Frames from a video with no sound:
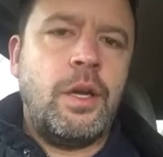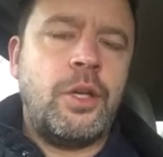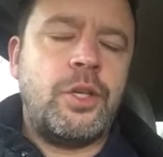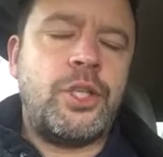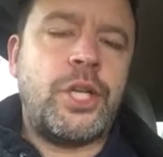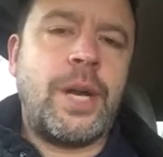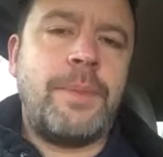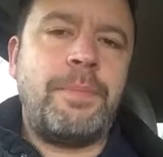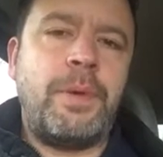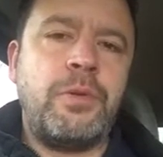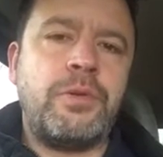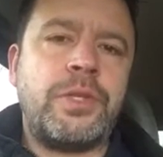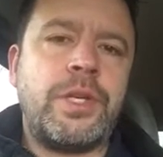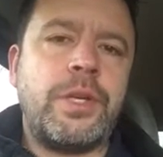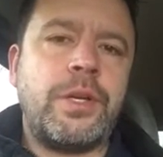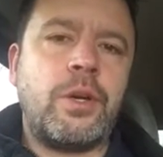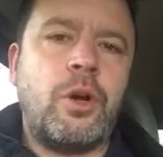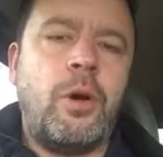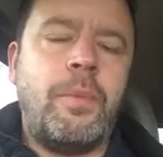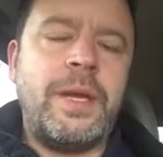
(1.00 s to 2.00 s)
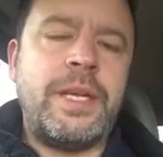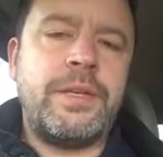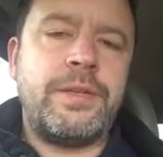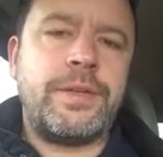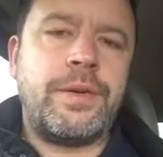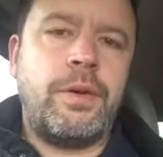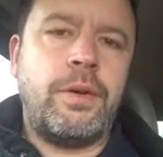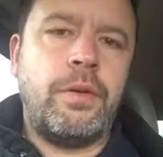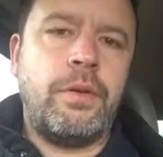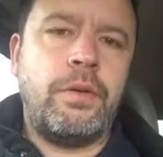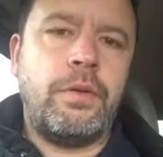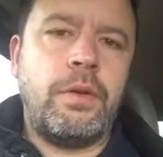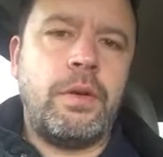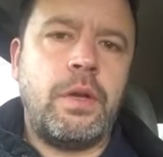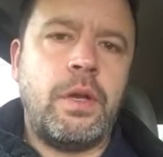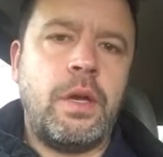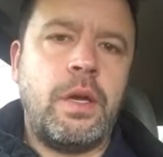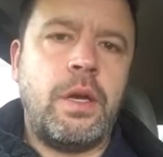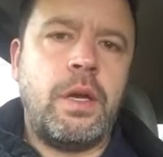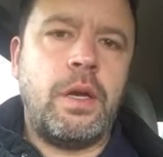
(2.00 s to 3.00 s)
A chap posted a comment
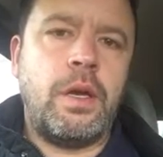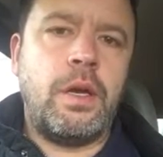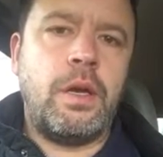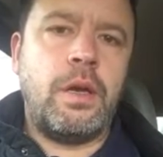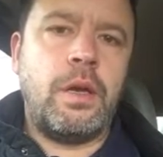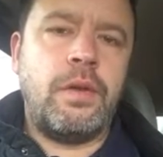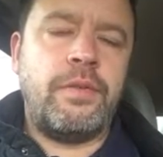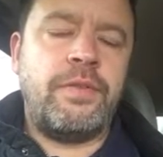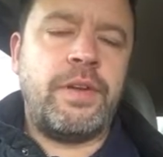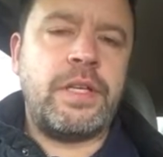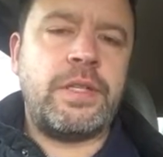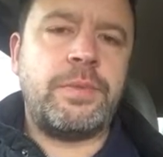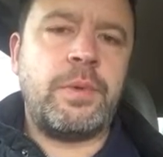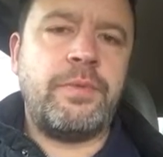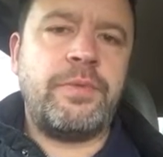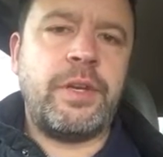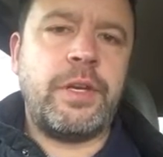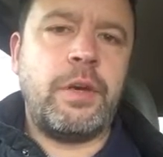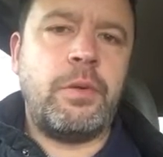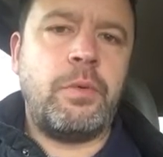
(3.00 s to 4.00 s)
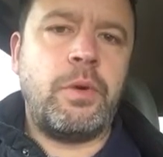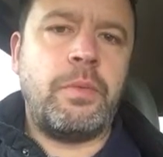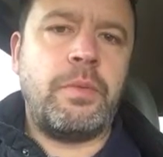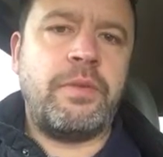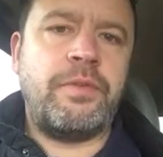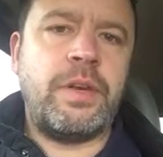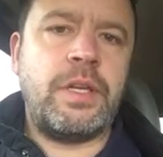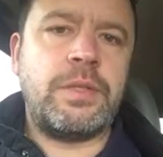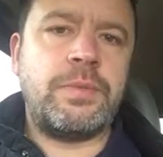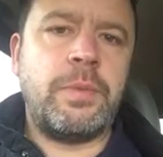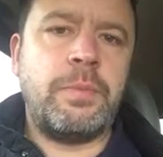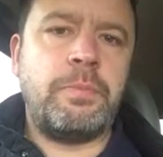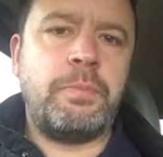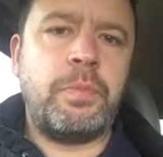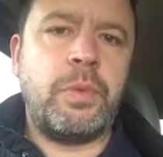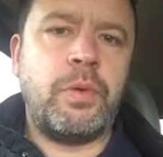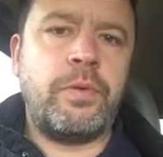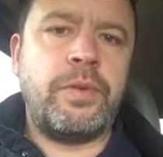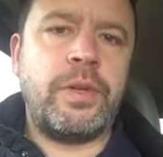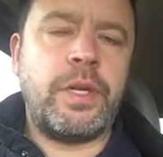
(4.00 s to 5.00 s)
on a Facebook video, one of my Facebook
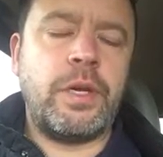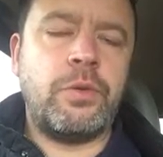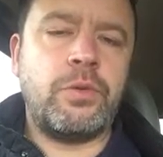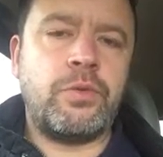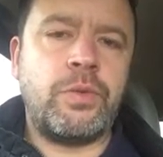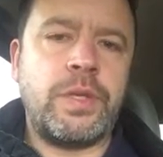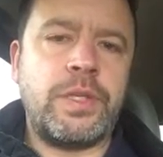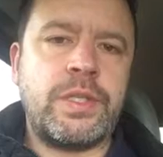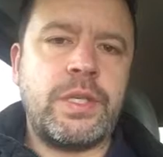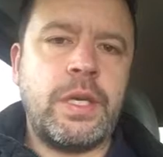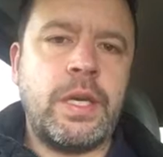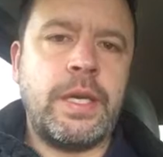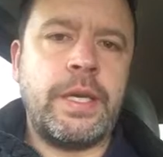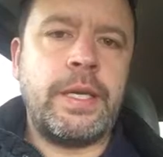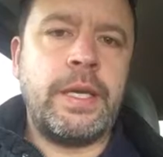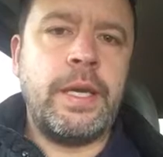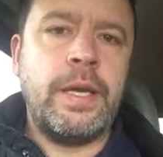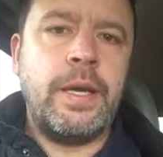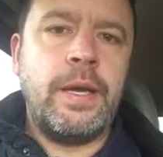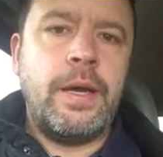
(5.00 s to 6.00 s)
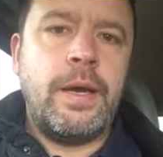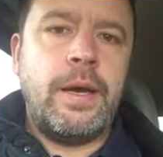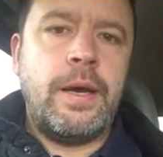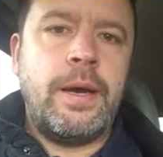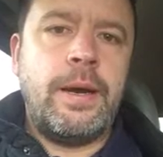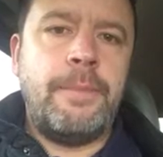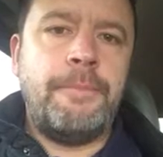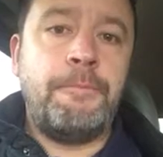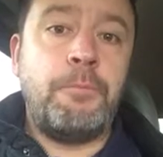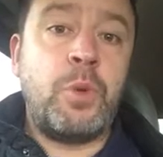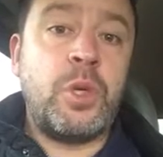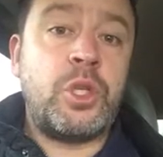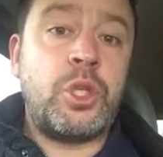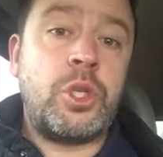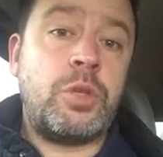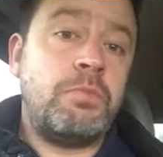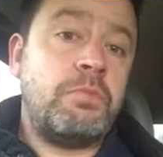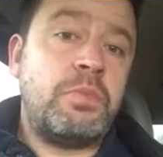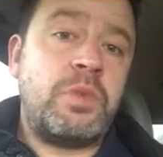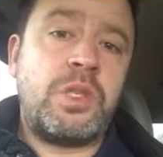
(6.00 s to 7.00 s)
videos recently,
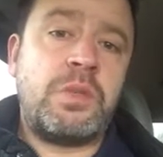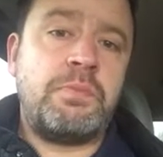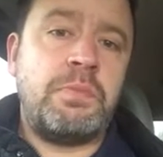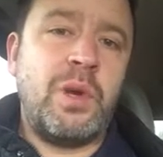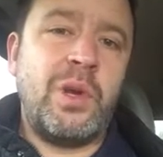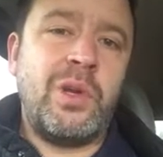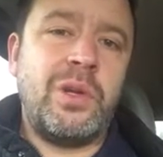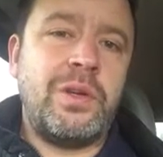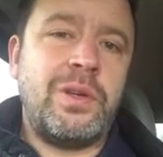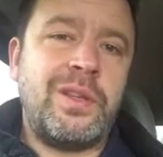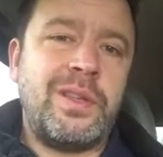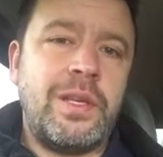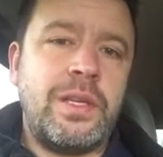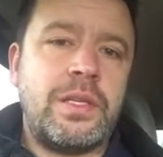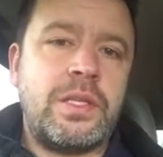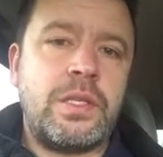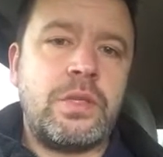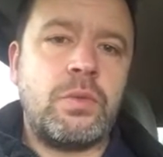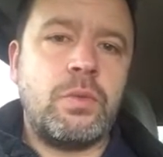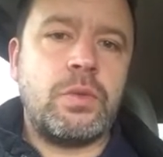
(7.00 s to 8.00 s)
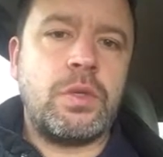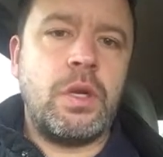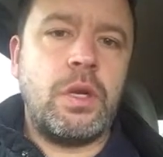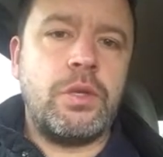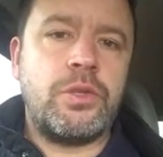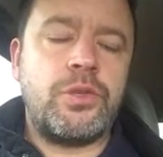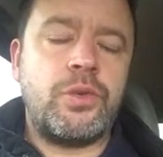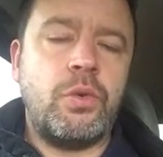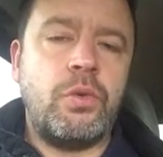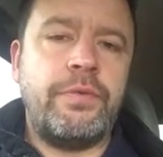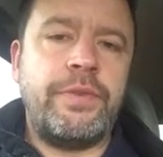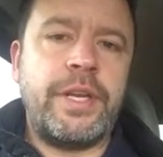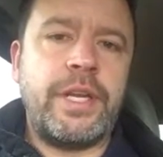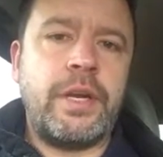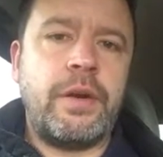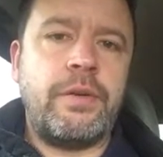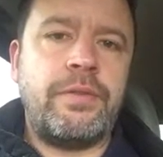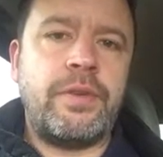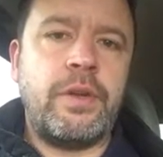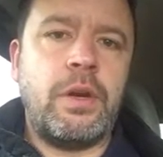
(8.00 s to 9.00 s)
which spurned this sort of like short
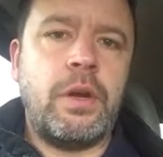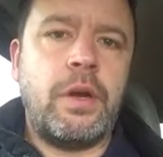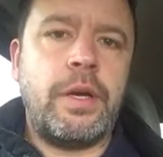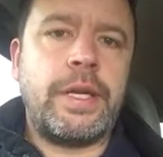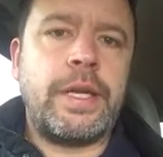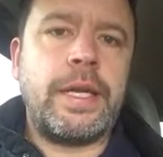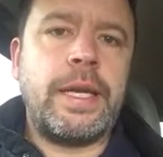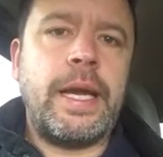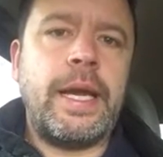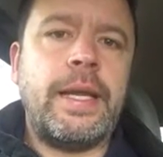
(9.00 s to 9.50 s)
video, if you like.